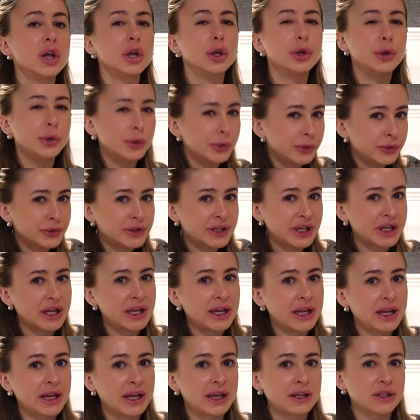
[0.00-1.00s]

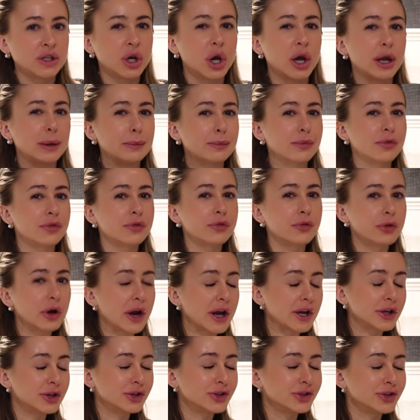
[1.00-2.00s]
oody type
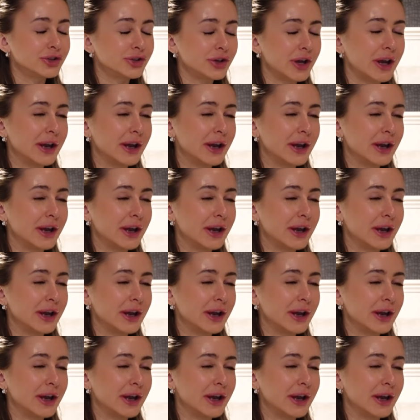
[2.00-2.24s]
fresh